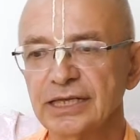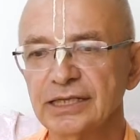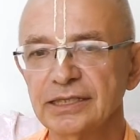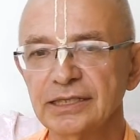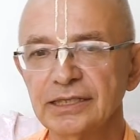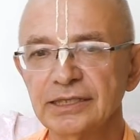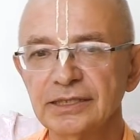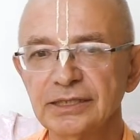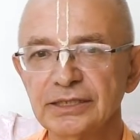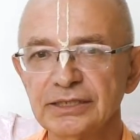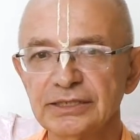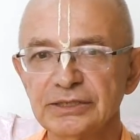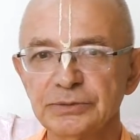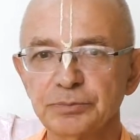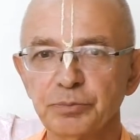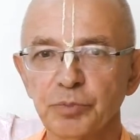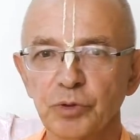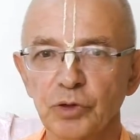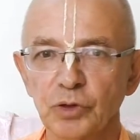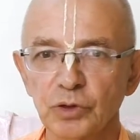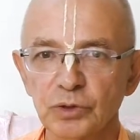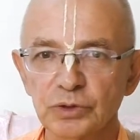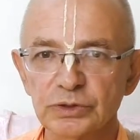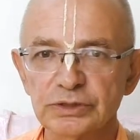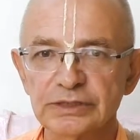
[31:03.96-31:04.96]
and in this
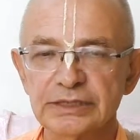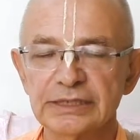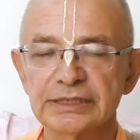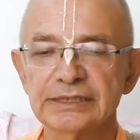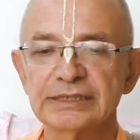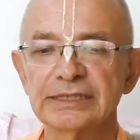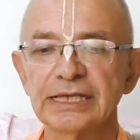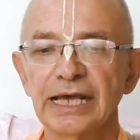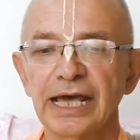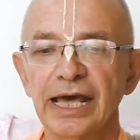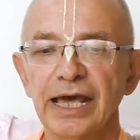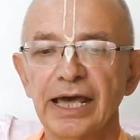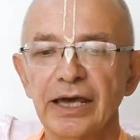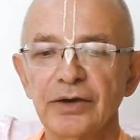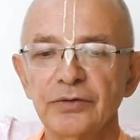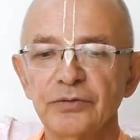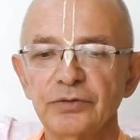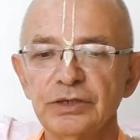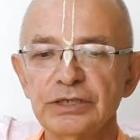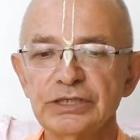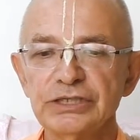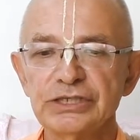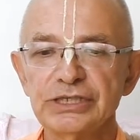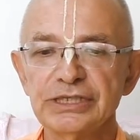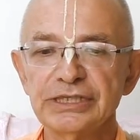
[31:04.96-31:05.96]
process,
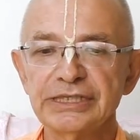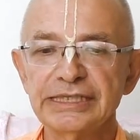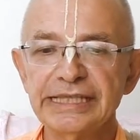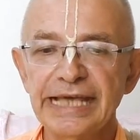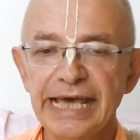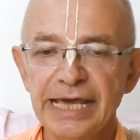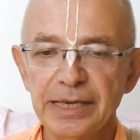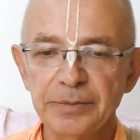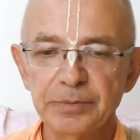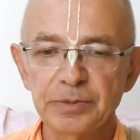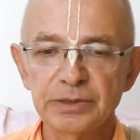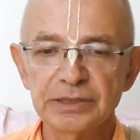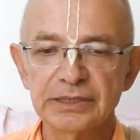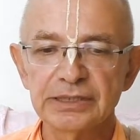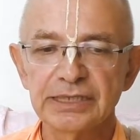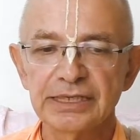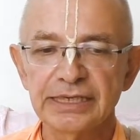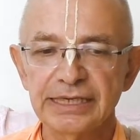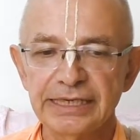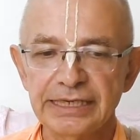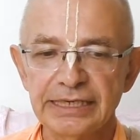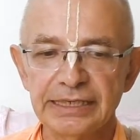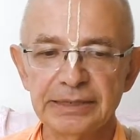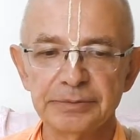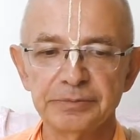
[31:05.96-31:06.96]
which enabled
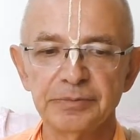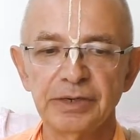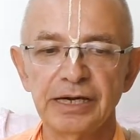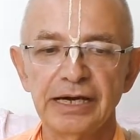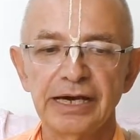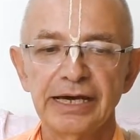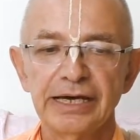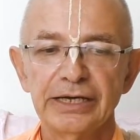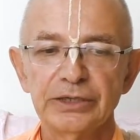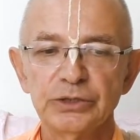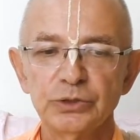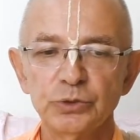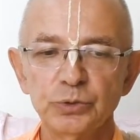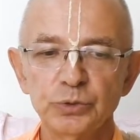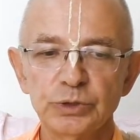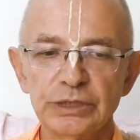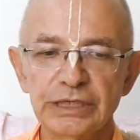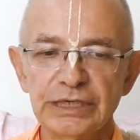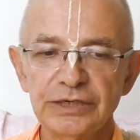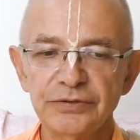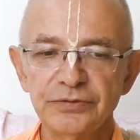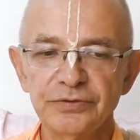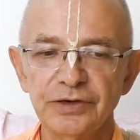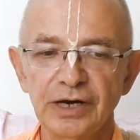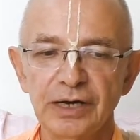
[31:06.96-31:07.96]
him to
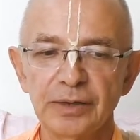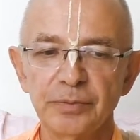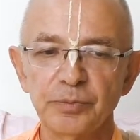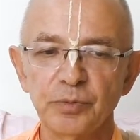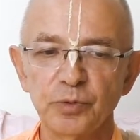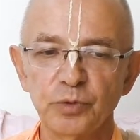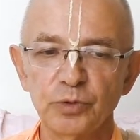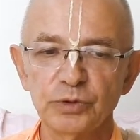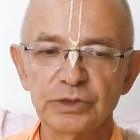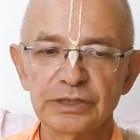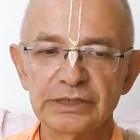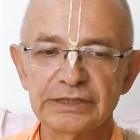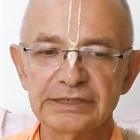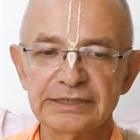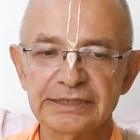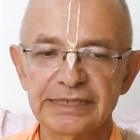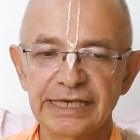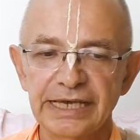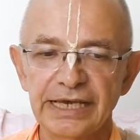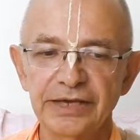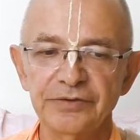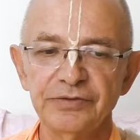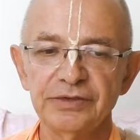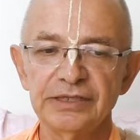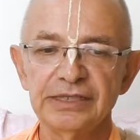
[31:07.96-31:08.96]
give up all these
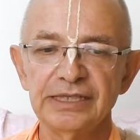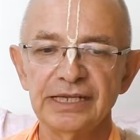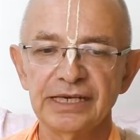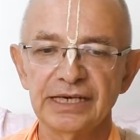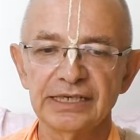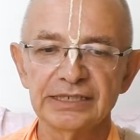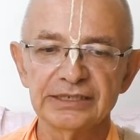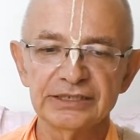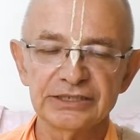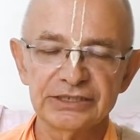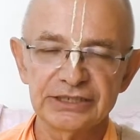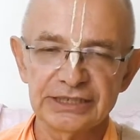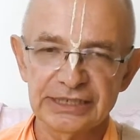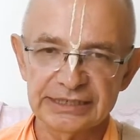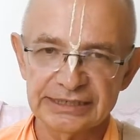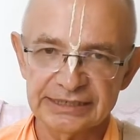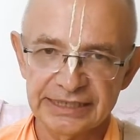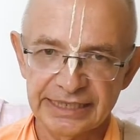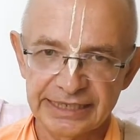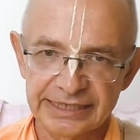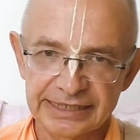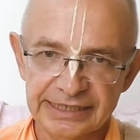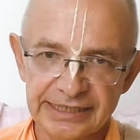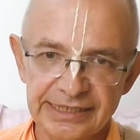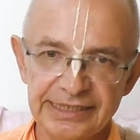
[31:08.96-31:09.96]
heavy drugs just
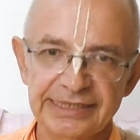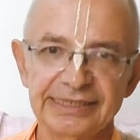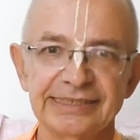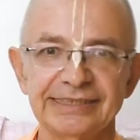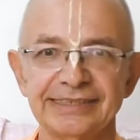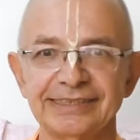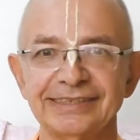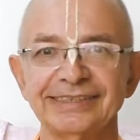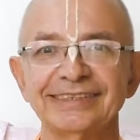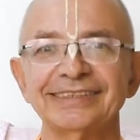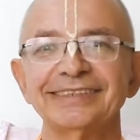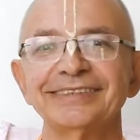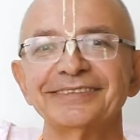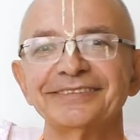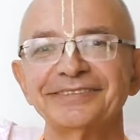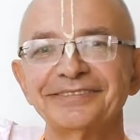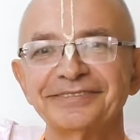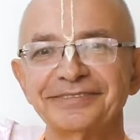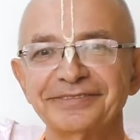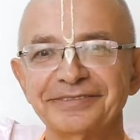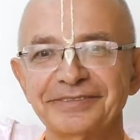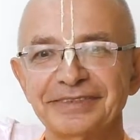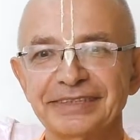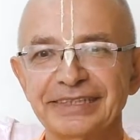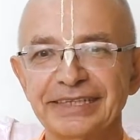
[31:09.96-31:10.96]
like this.
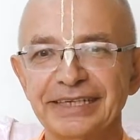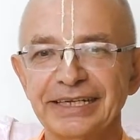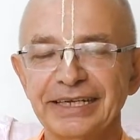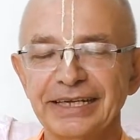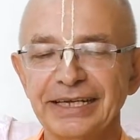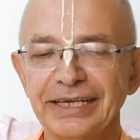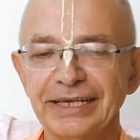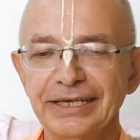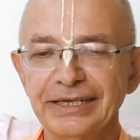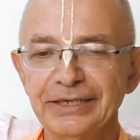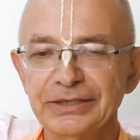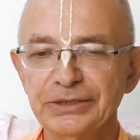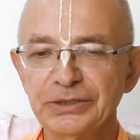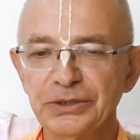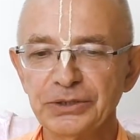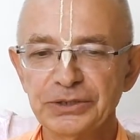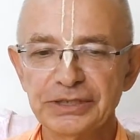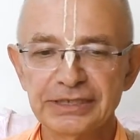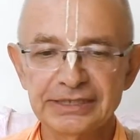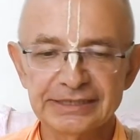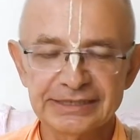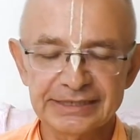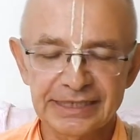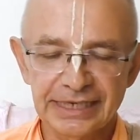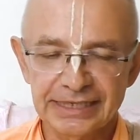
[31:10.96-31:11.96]
You know,
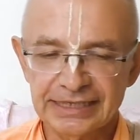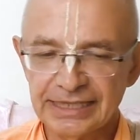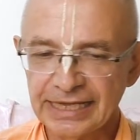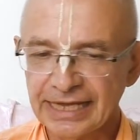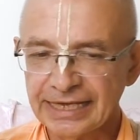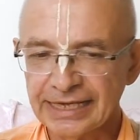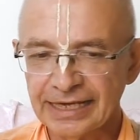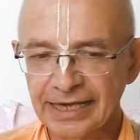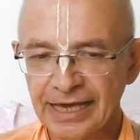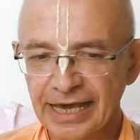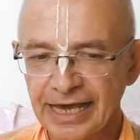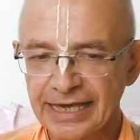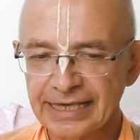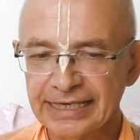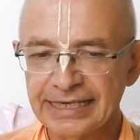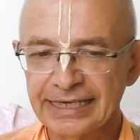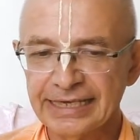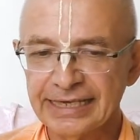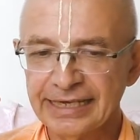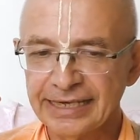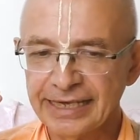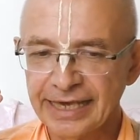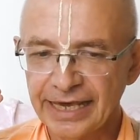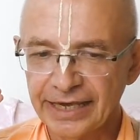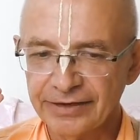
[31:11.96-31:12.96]
he said,
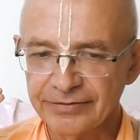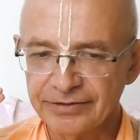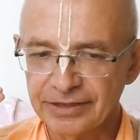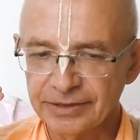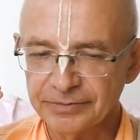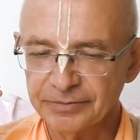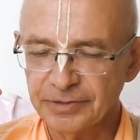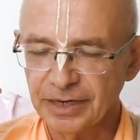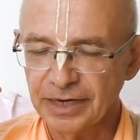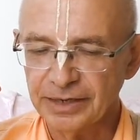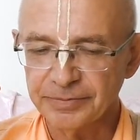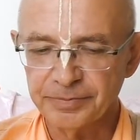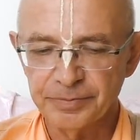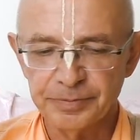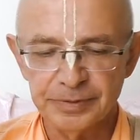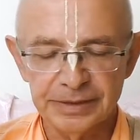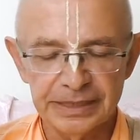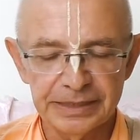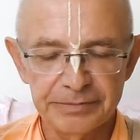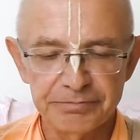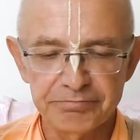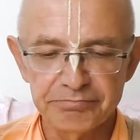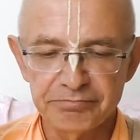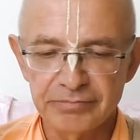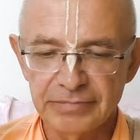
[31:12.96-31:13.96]
I gave them up
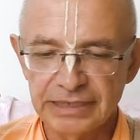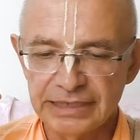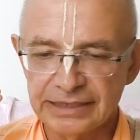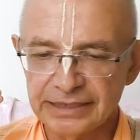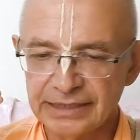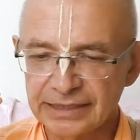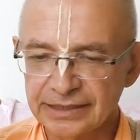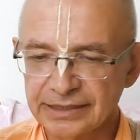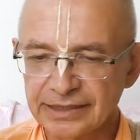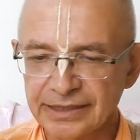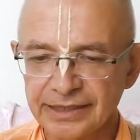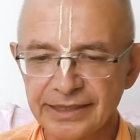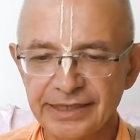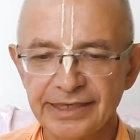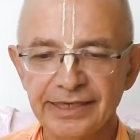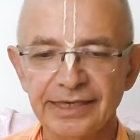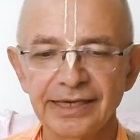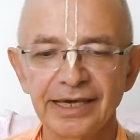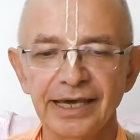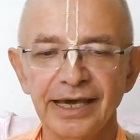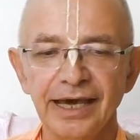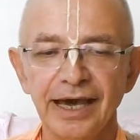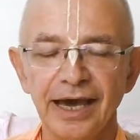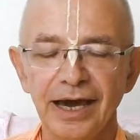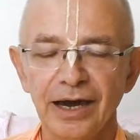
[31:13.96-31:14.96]

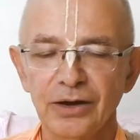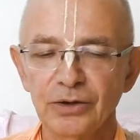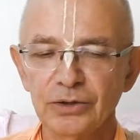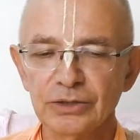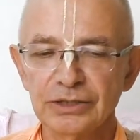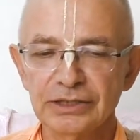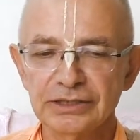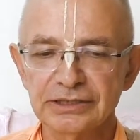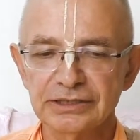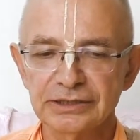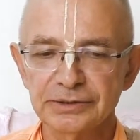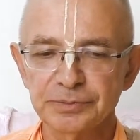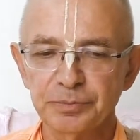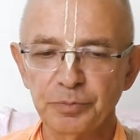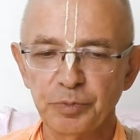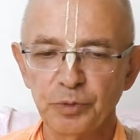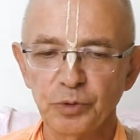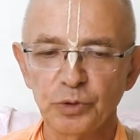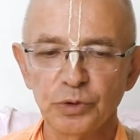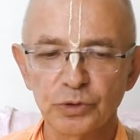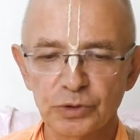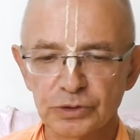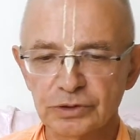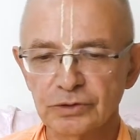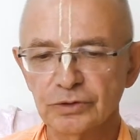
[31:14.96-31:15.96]
immediately on the
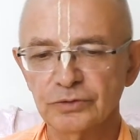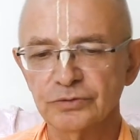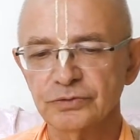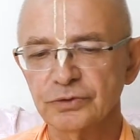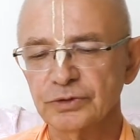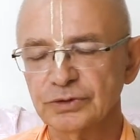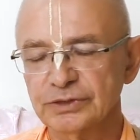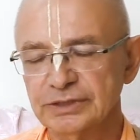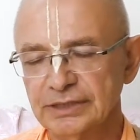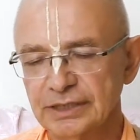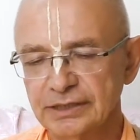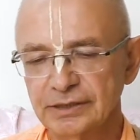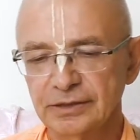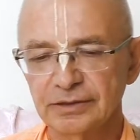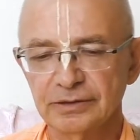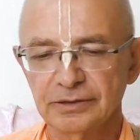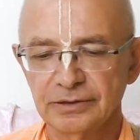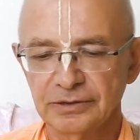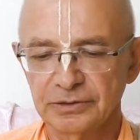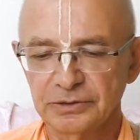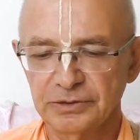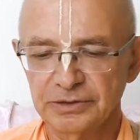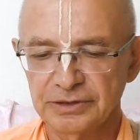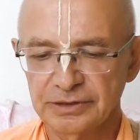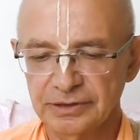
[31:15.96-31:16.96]
spot. Of course, I don't
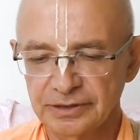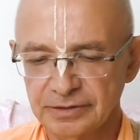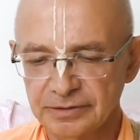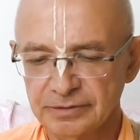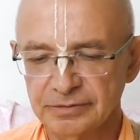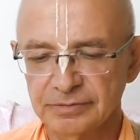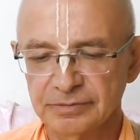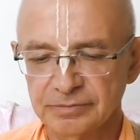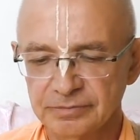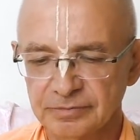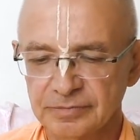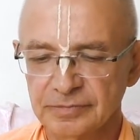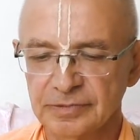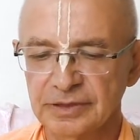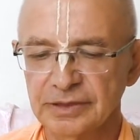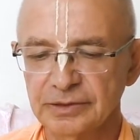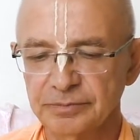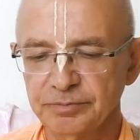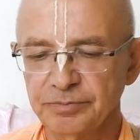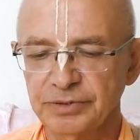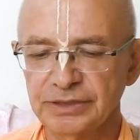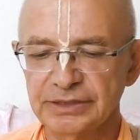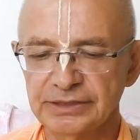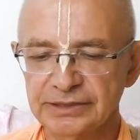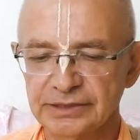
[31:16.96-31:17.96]
know,
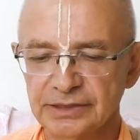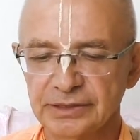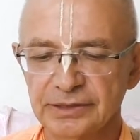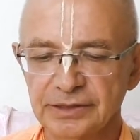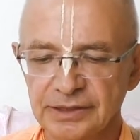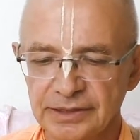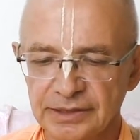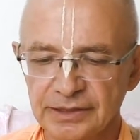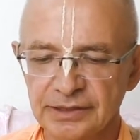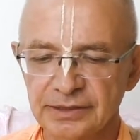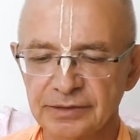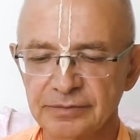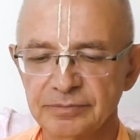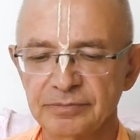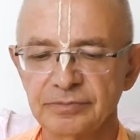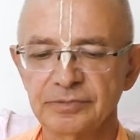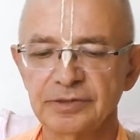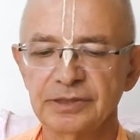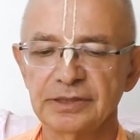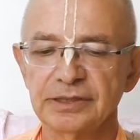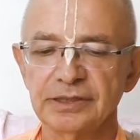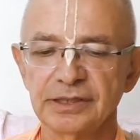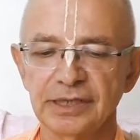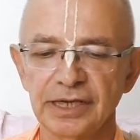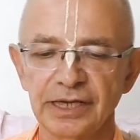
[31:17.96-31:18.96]
in prison he
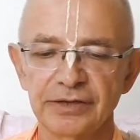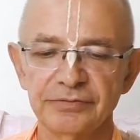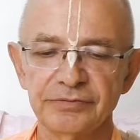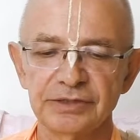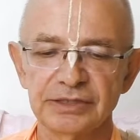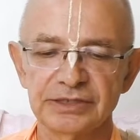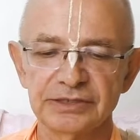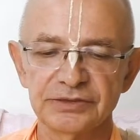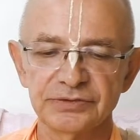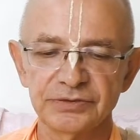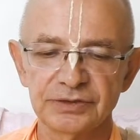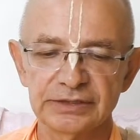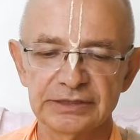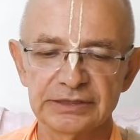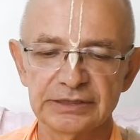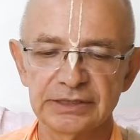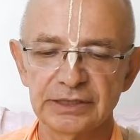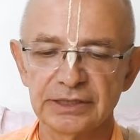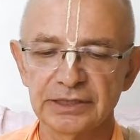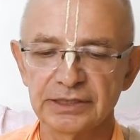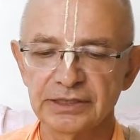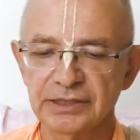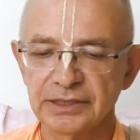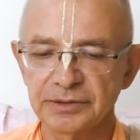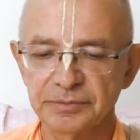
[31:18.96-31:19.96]
didn't have this
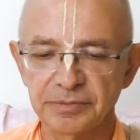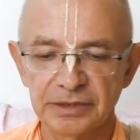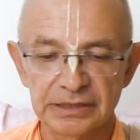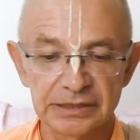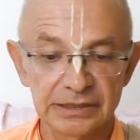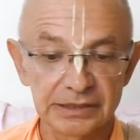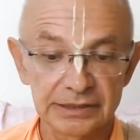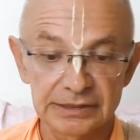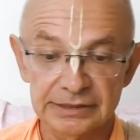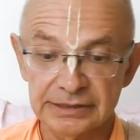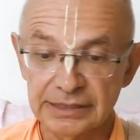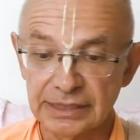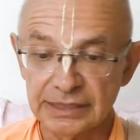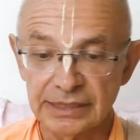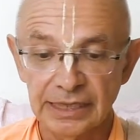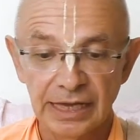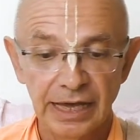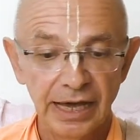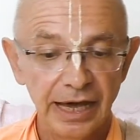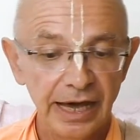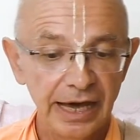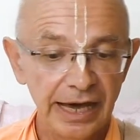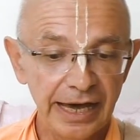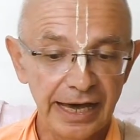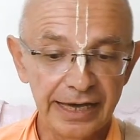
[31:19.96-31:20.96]
facility, but he said,
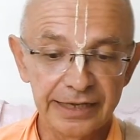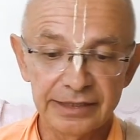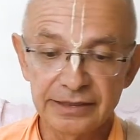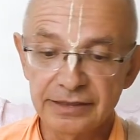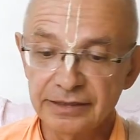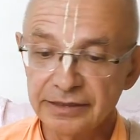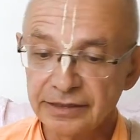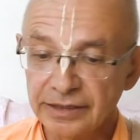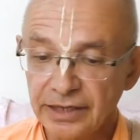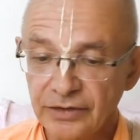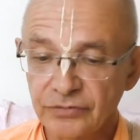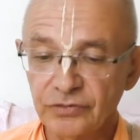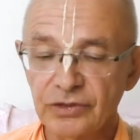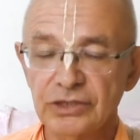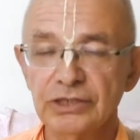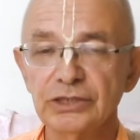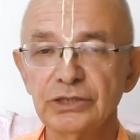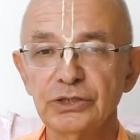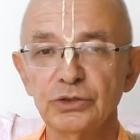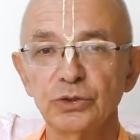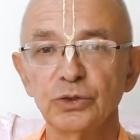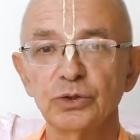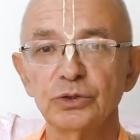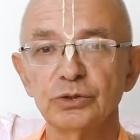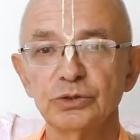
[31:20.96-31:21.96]
I never
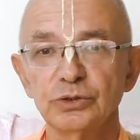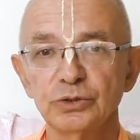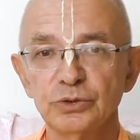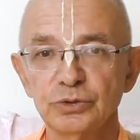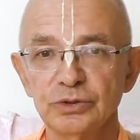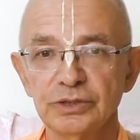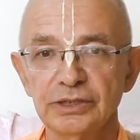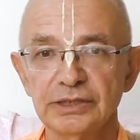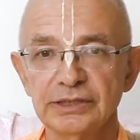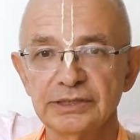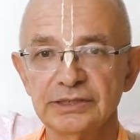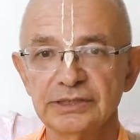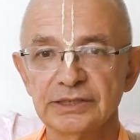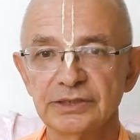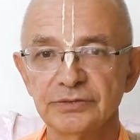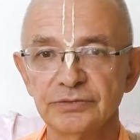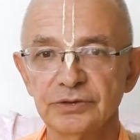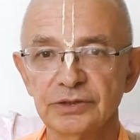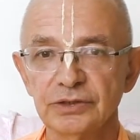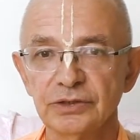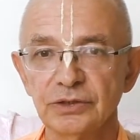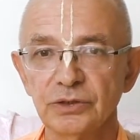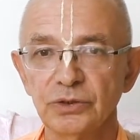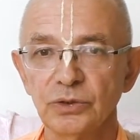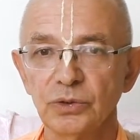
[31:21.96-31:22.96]
returned to this,
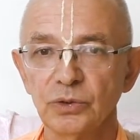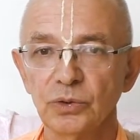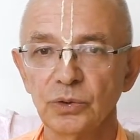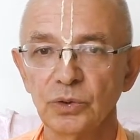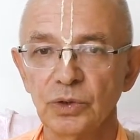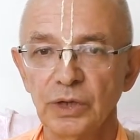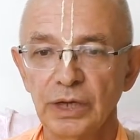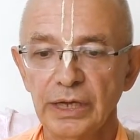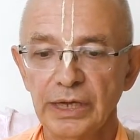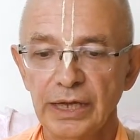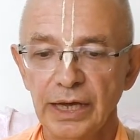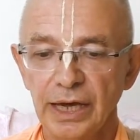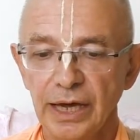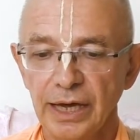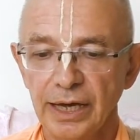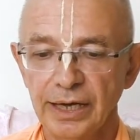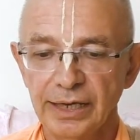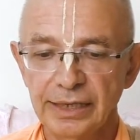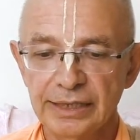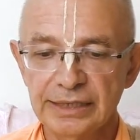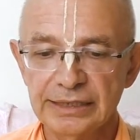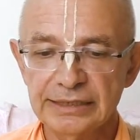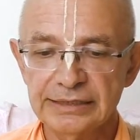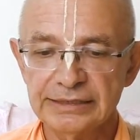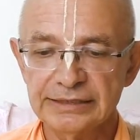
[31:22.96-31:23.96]
even though
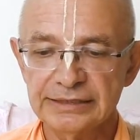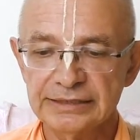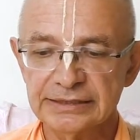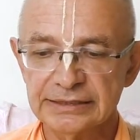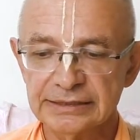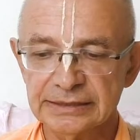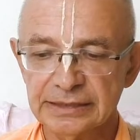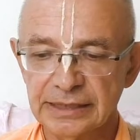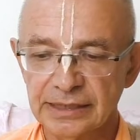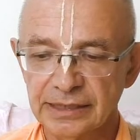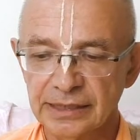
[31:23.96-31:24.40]
it's